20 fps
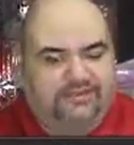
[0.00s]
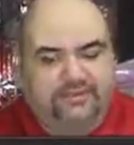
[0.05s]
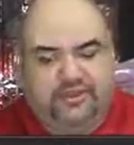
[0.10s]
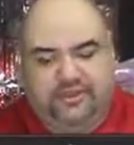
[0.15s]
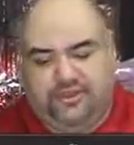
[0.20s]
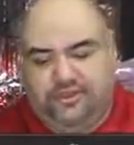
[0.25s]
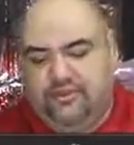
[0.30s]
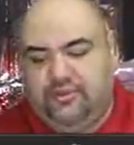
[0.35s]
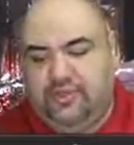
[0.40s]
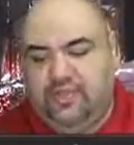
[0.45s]

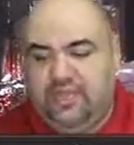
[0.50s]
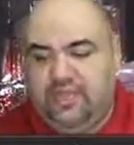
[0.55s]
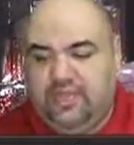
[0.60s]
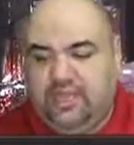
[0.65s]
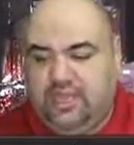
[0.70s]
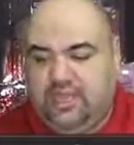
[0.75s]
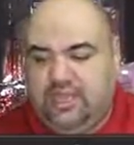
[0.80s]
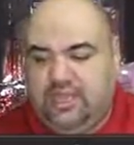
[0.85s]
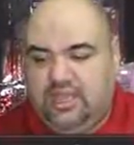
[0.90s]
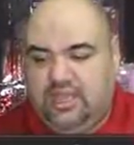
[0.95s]
You
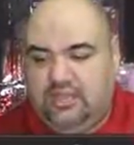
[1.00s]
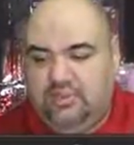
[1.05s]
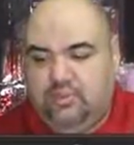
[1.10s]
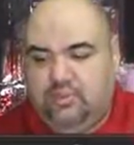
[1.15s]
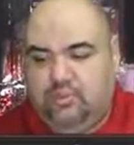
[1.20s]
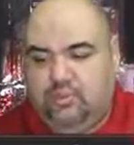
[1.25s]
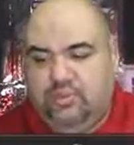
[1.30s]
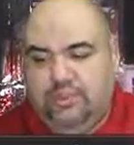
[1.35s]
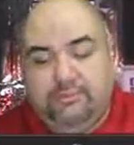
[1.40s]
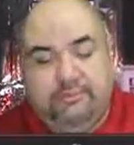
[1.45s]
know,
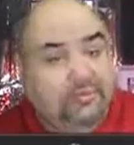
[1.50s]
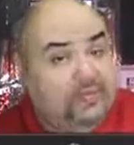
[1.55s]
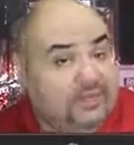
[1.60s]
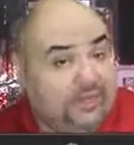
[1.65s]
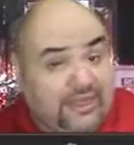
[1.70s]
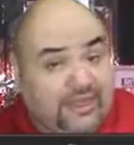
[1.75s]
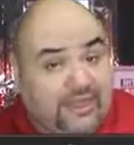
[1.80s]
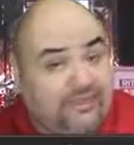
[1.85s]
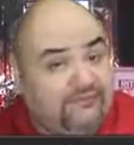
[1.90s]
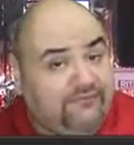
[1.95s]
we
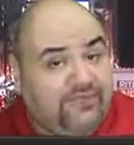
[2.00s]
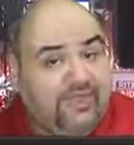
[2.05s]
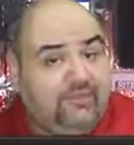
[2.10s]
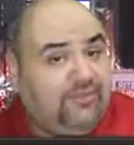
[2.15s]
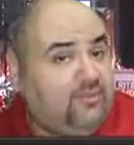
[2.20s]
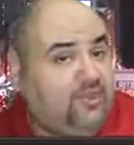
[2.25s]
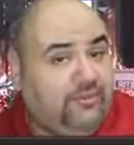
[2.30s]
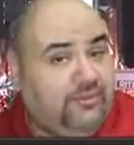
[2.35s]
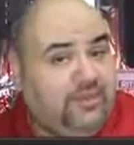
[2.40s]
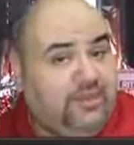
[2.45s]
believe that
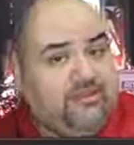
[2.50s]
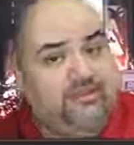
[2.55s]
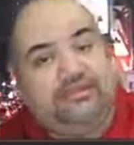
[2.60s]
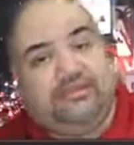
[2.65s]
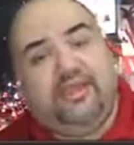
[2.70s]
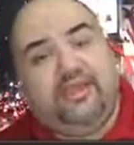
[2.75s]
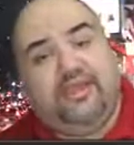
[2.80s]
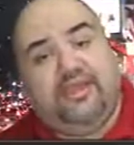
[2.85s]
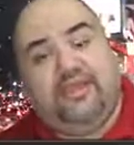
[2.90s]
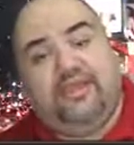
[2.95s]

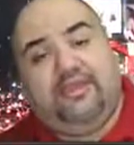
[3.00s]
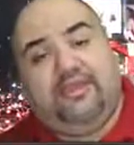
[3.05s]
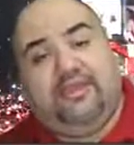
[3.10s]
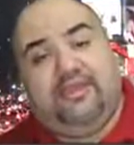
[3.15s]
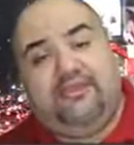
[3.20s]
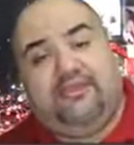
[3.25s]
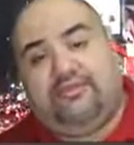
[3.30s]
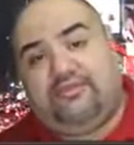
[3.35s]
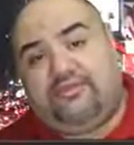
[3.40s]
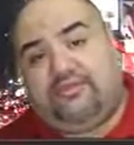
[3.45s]
Terminus
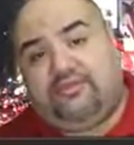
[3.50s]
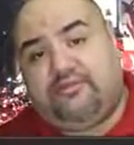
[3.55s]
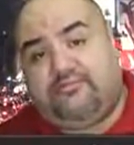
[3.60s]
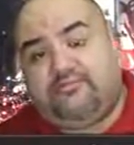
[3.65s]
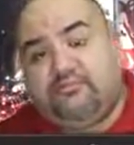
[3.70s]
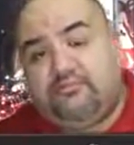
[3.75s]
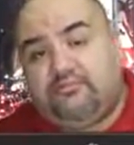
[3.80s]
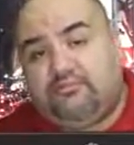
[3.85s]
is